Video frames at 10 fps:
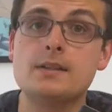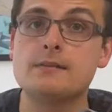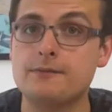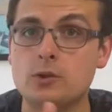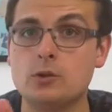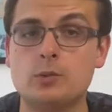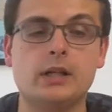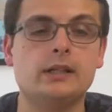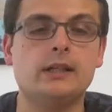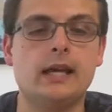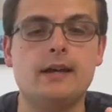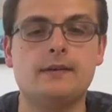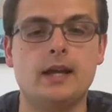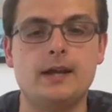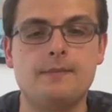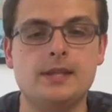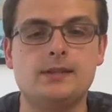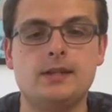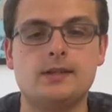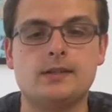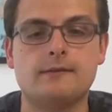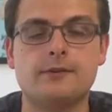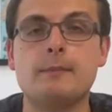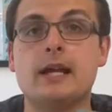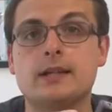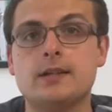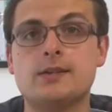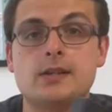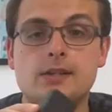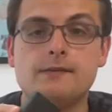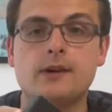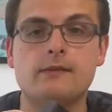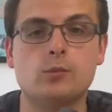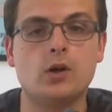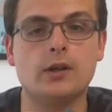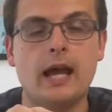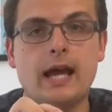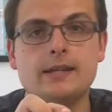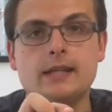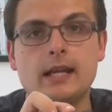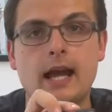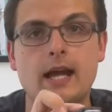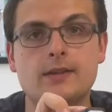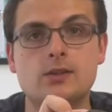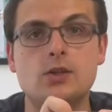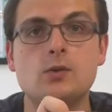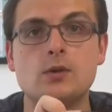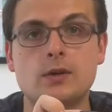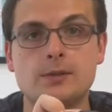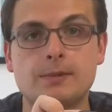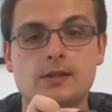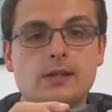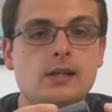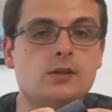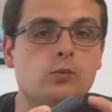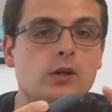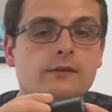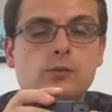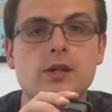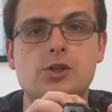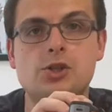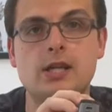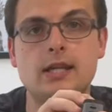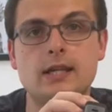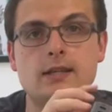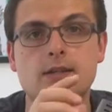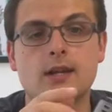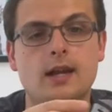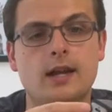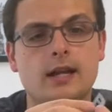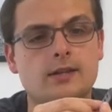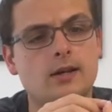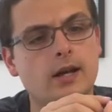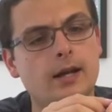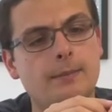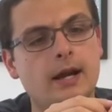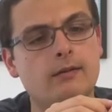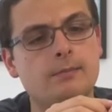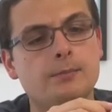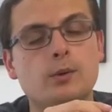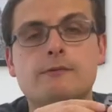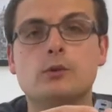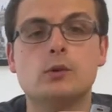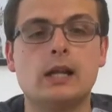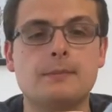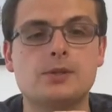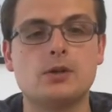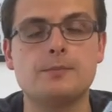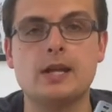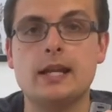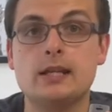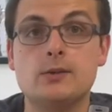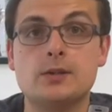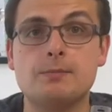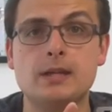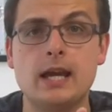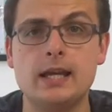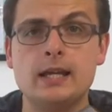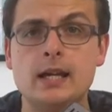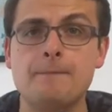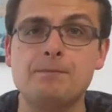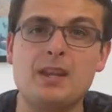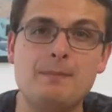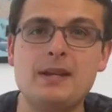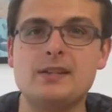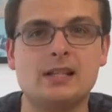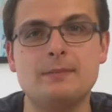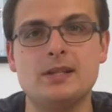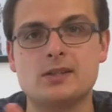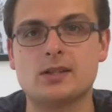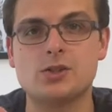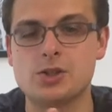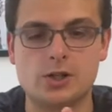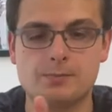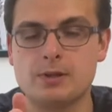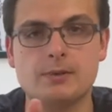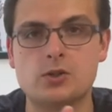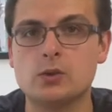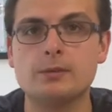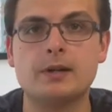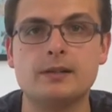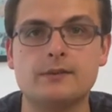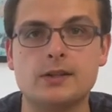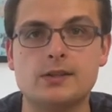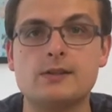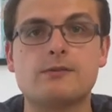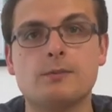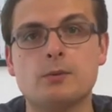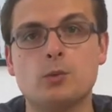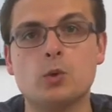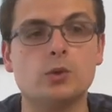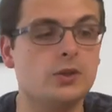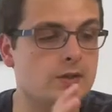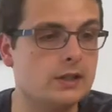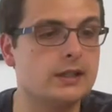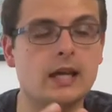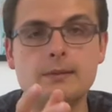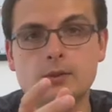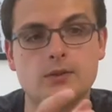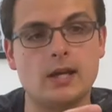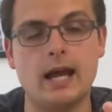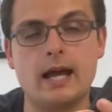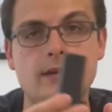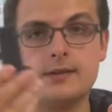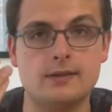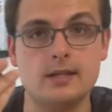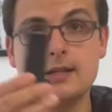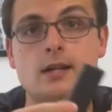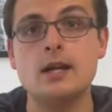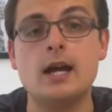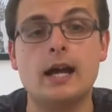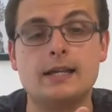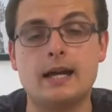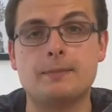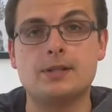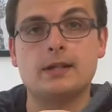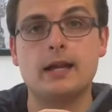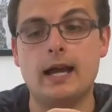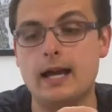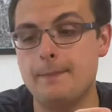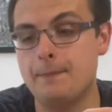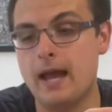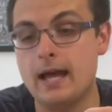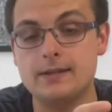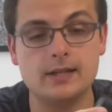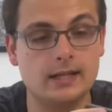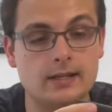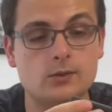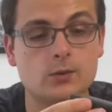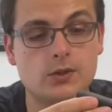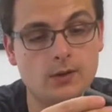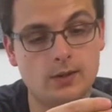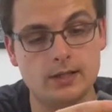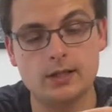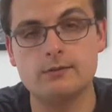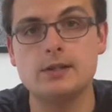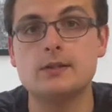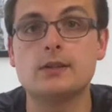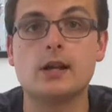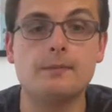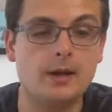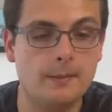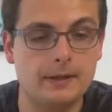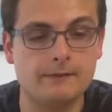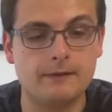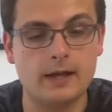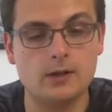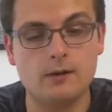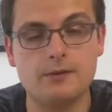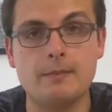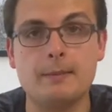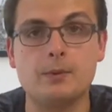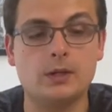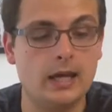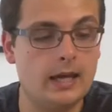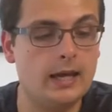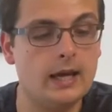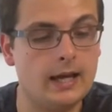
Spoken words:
for what I could get, this is from Anker, 65 watt, and it has two USB-Cs, one of which is has a higher power input for laptops and a USB-A. It basically means I can charge pretty much all of my devices from the wall using the cables and the adapter. And it is also another reason that I'm a big fan of the MacBook Air.